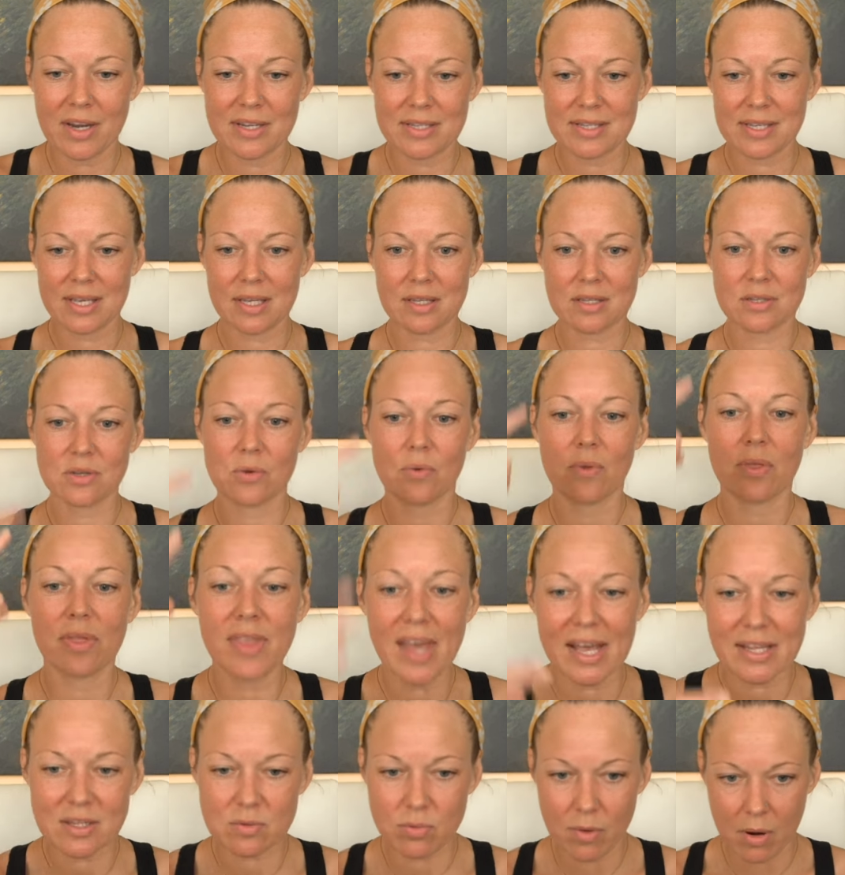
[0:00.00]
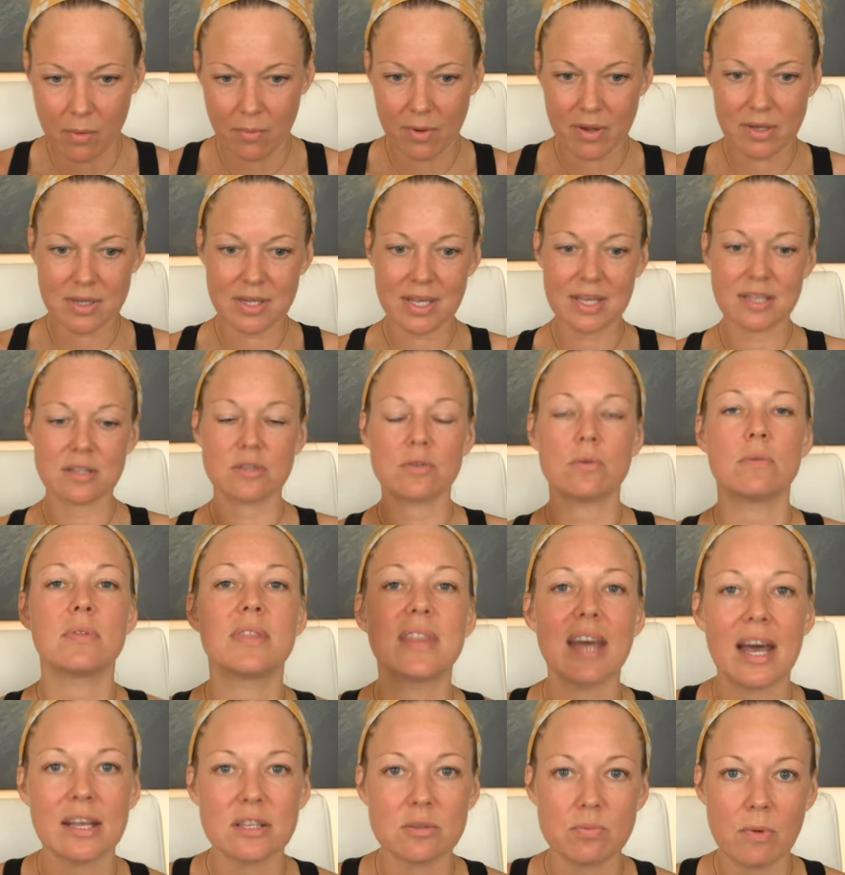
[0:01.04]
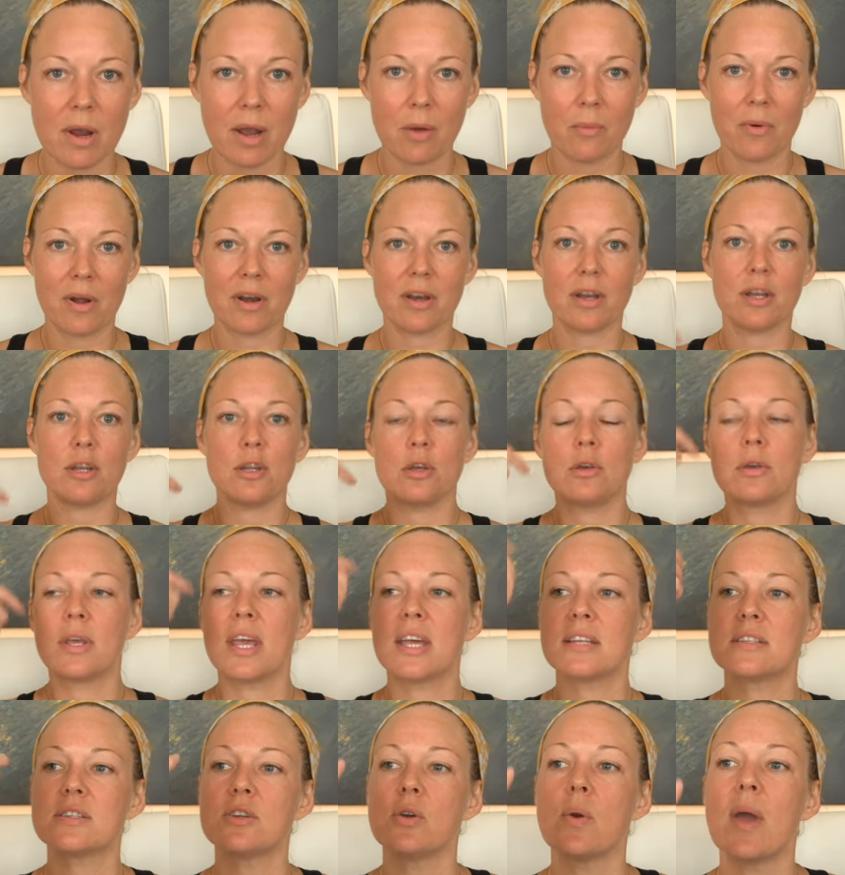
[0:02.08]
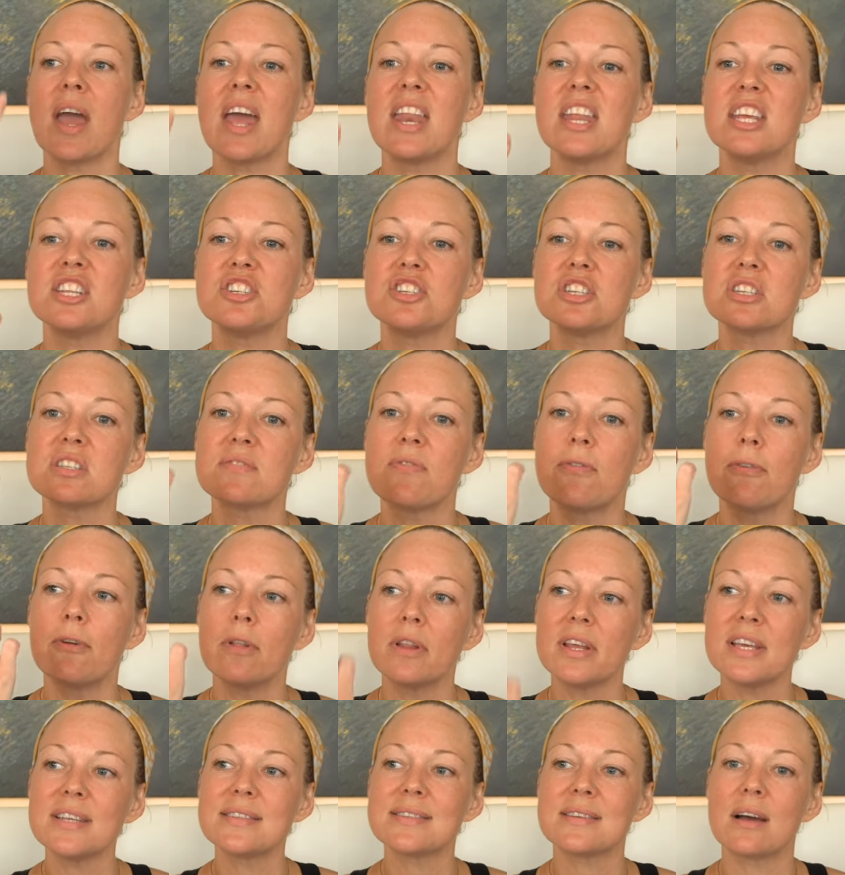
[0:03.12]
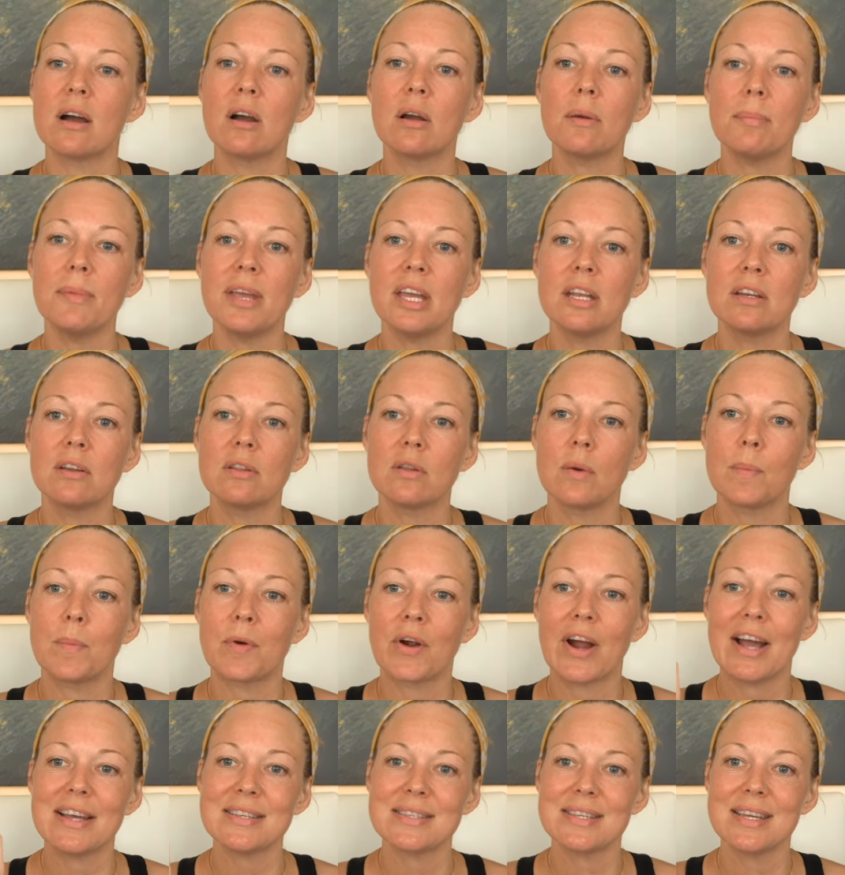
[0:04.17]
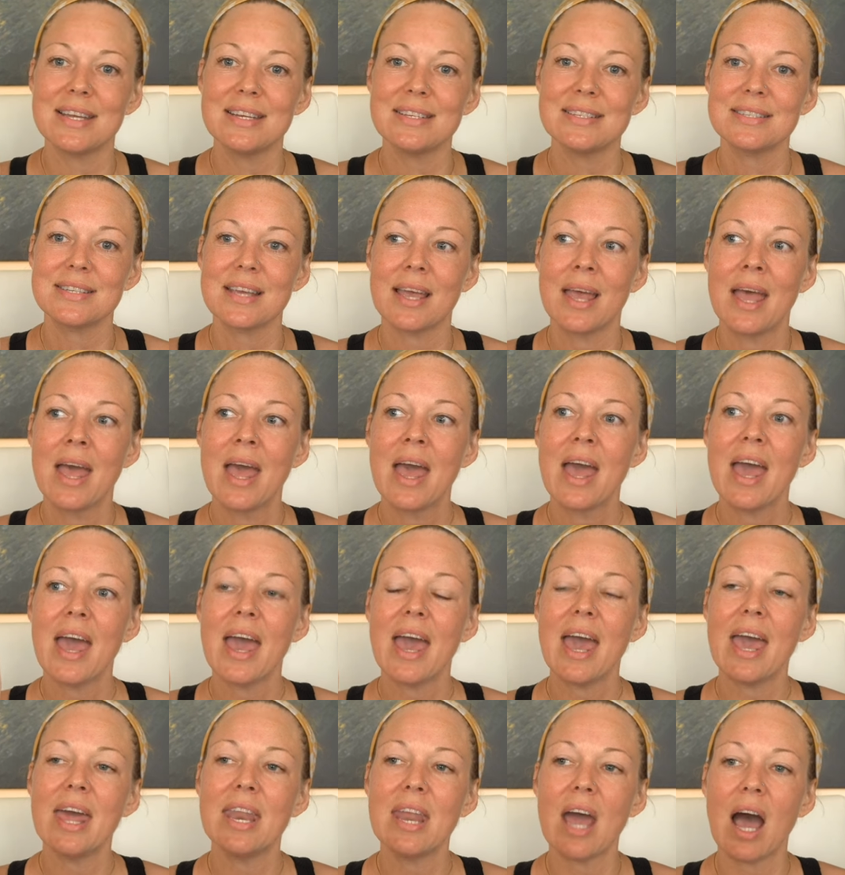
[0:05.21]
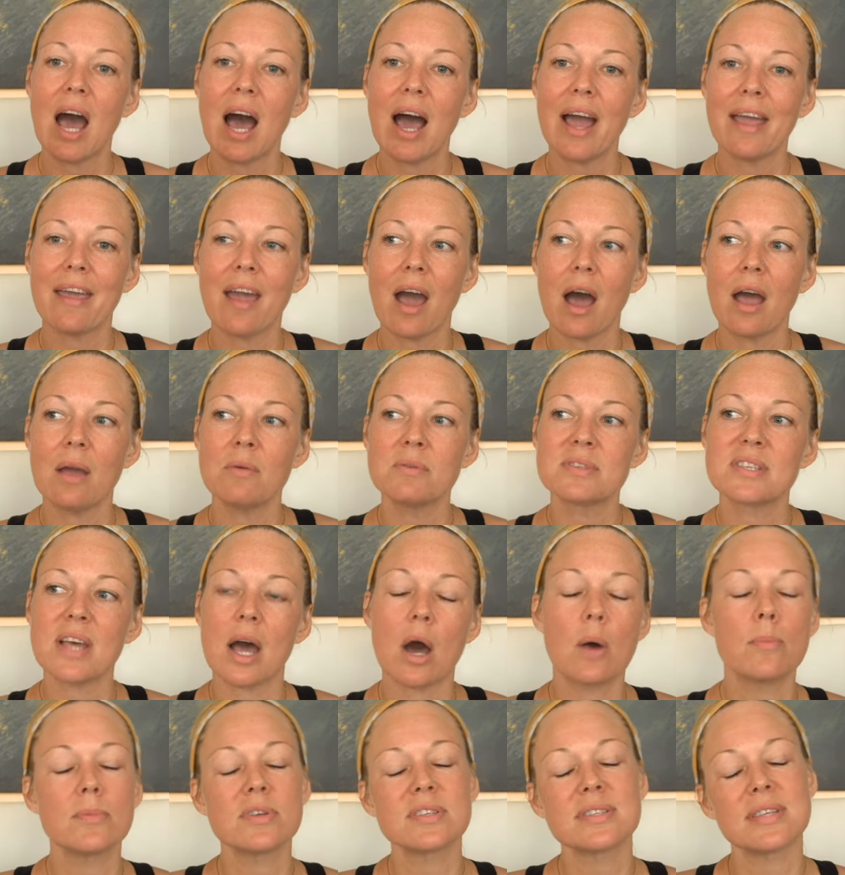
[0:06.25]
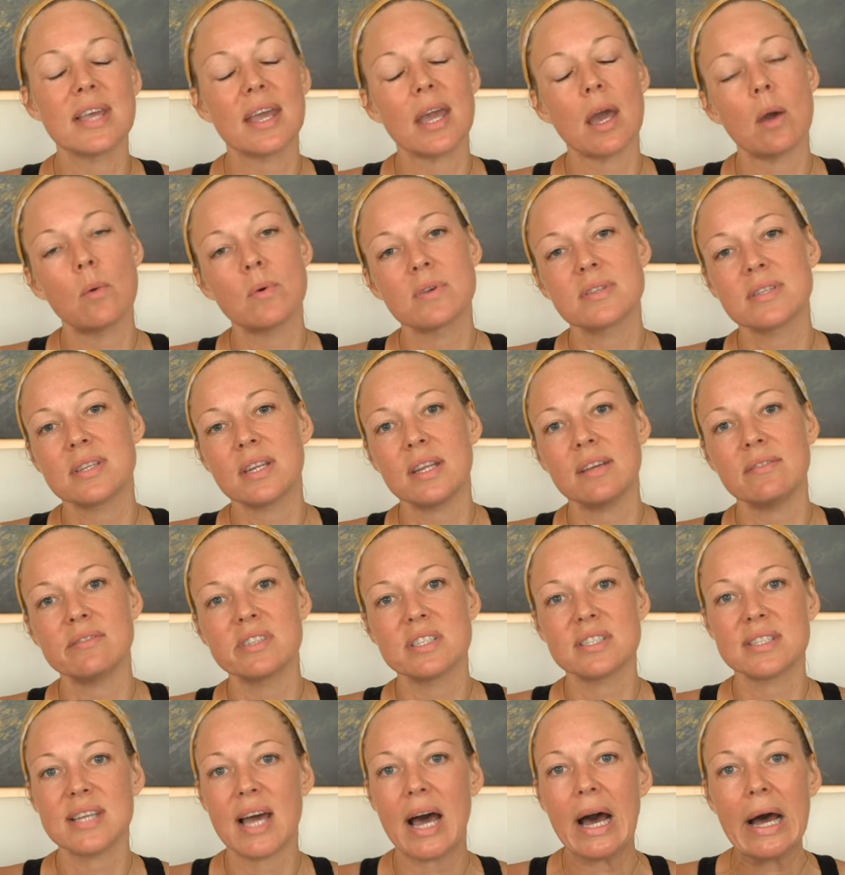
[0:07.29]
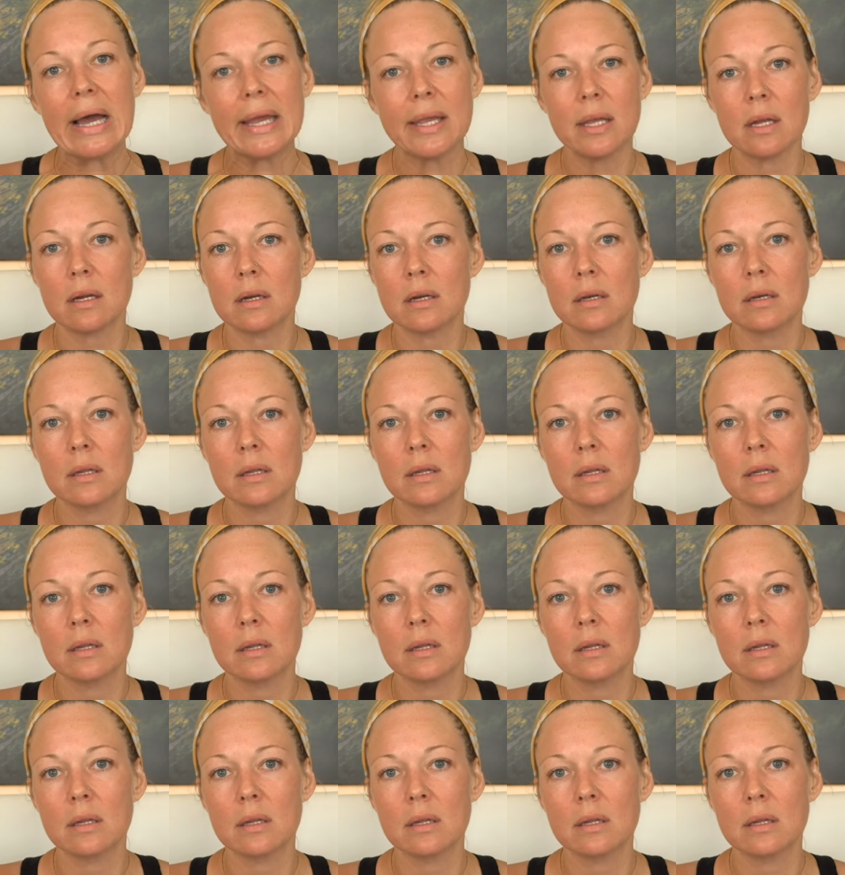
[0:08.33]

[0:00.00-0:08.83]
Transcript: get to. That's where I wanted to get to. That's where I wanted to get to. And it just fully sunk me into the present. And it was almost like I wasn't even tired